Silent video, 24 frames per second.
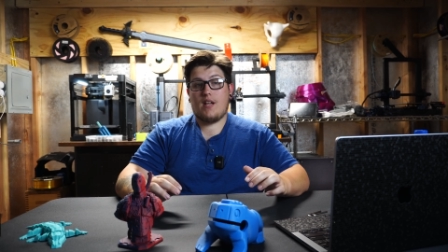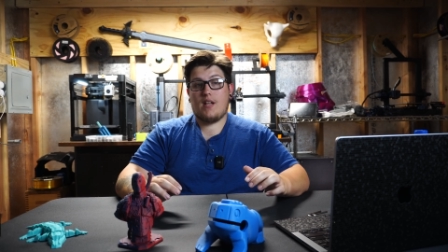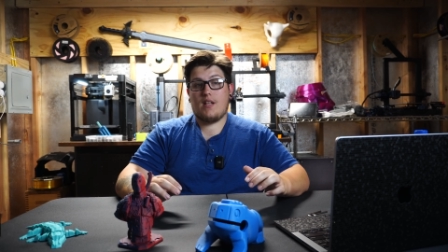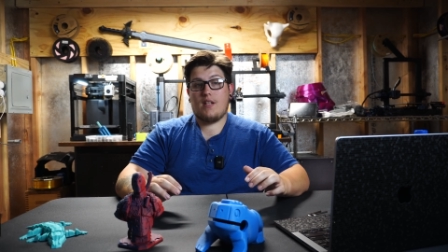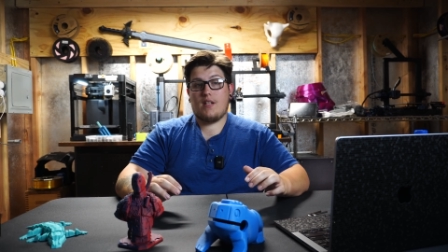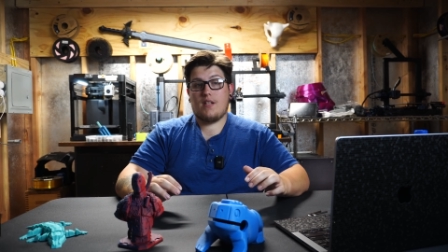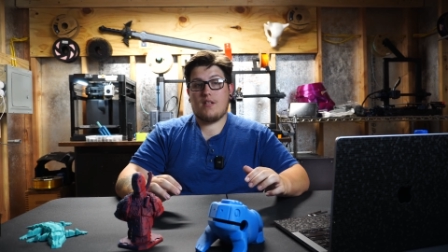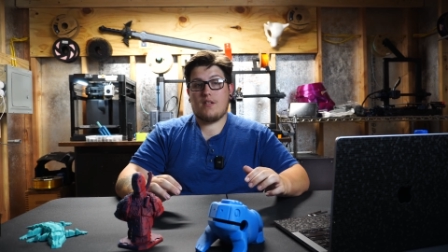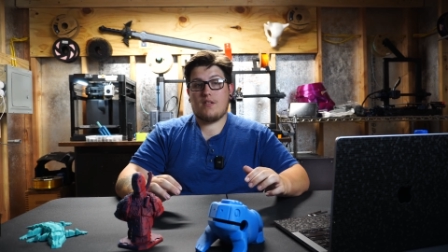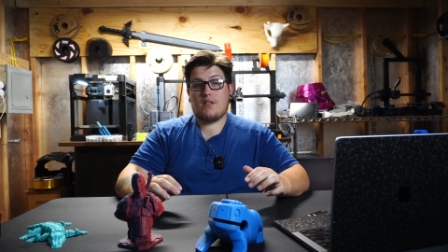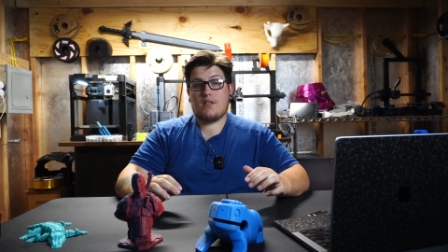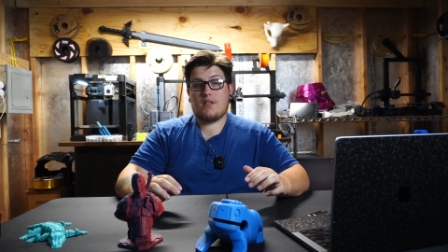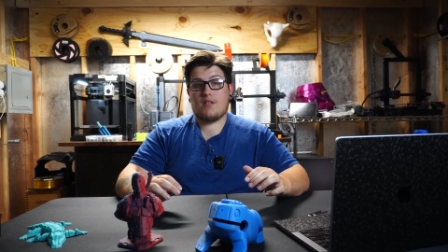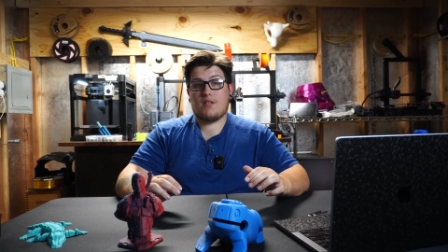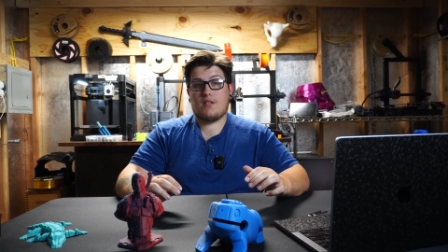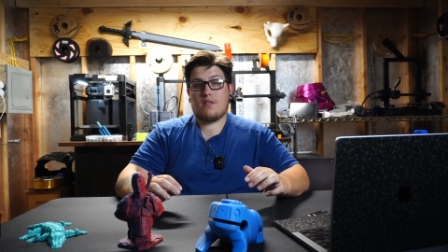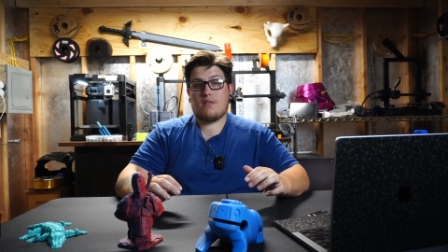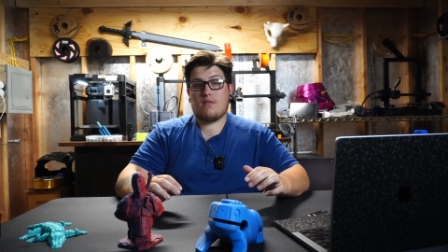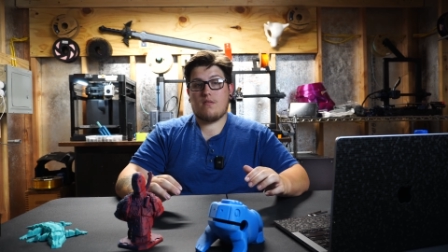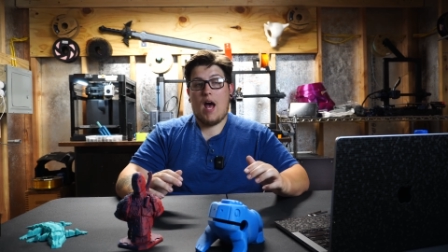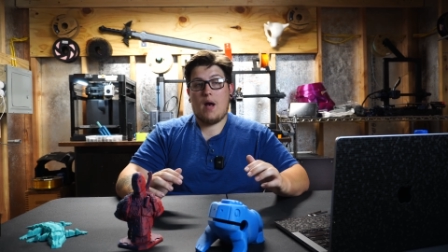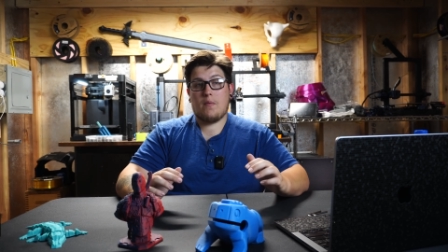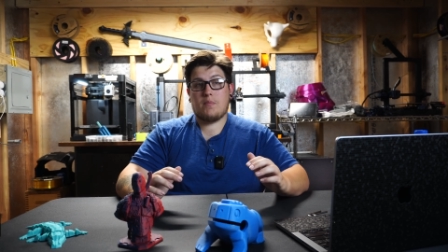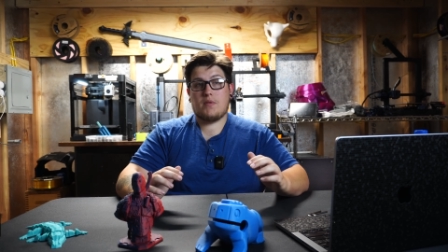
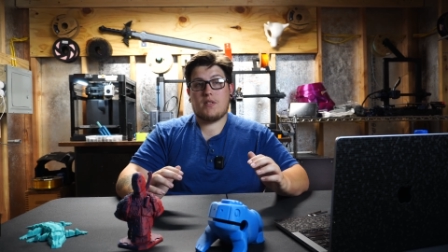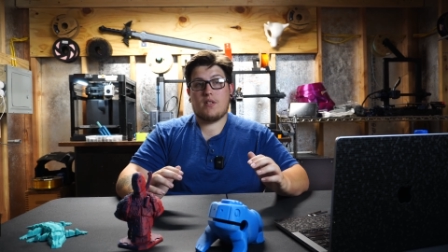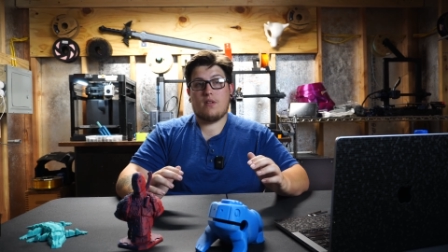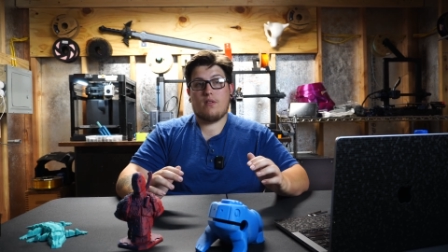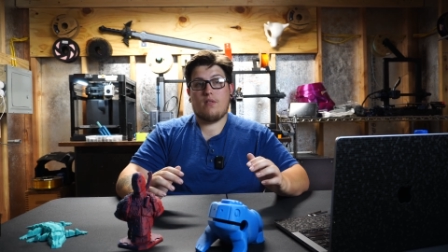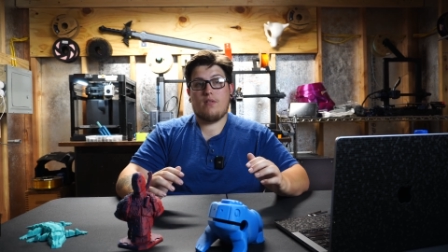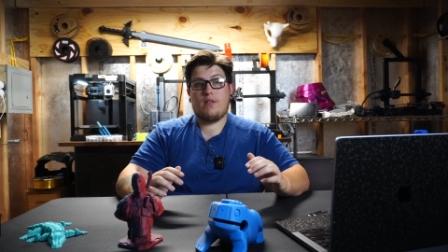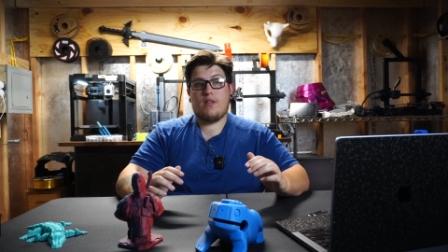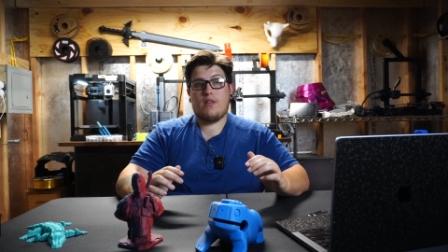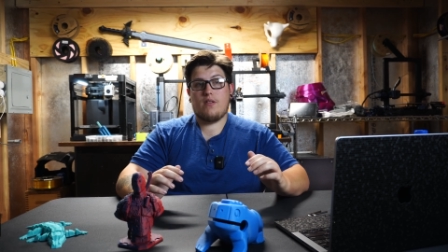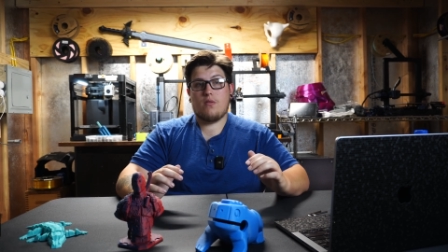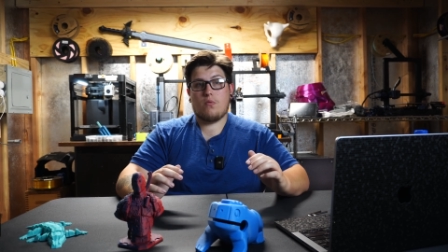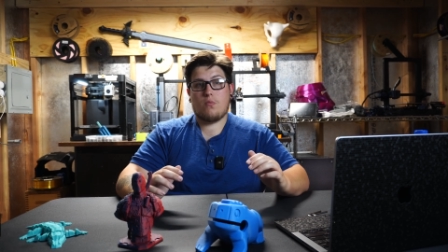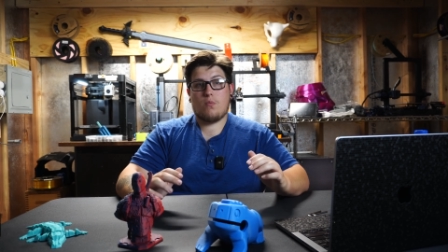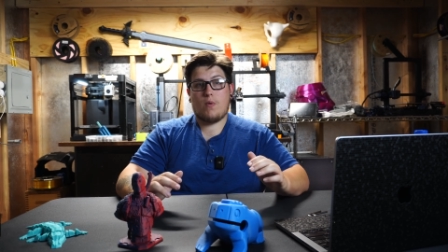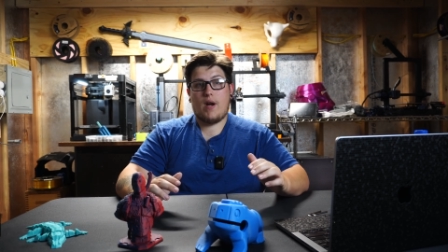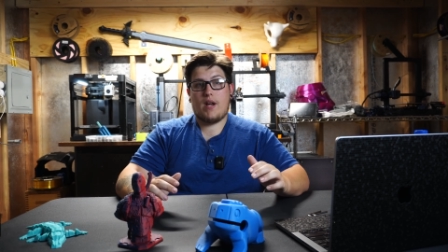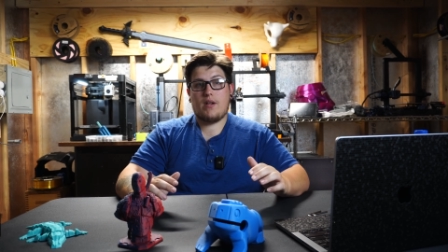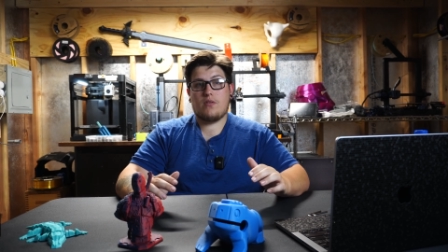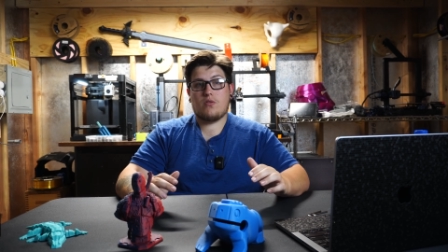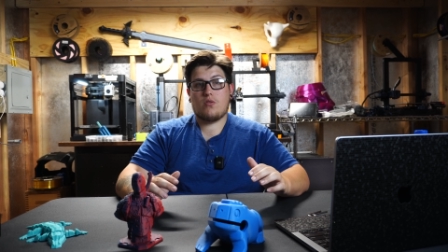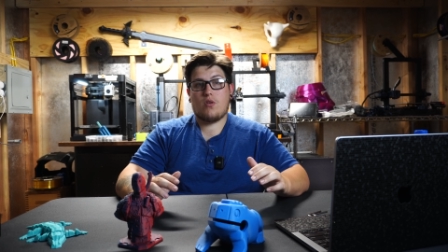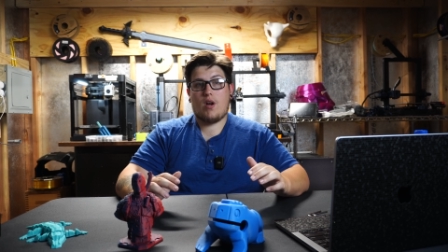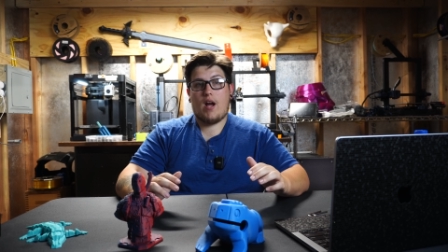is absolutely the
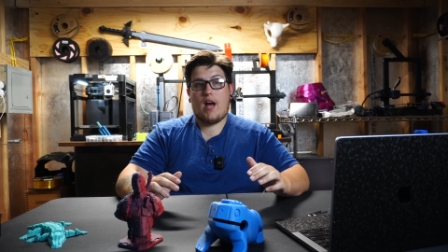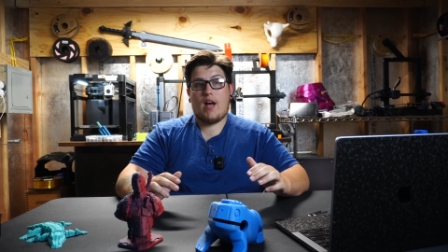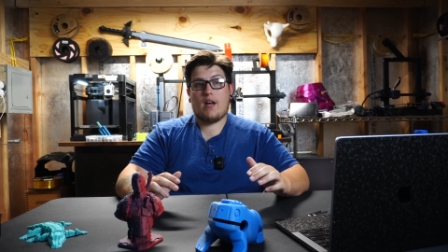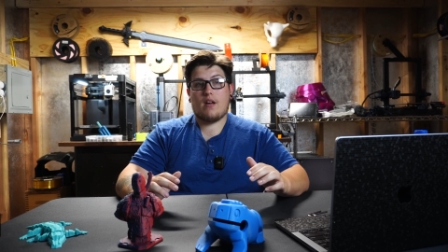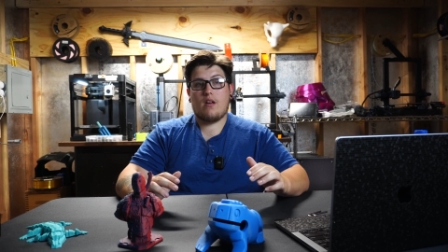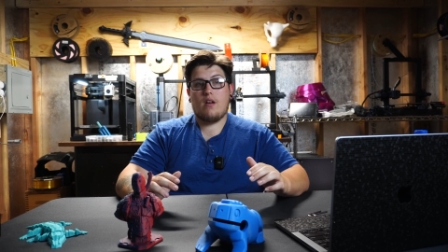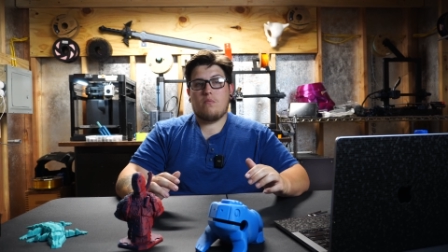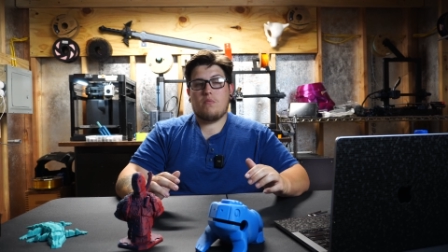right track.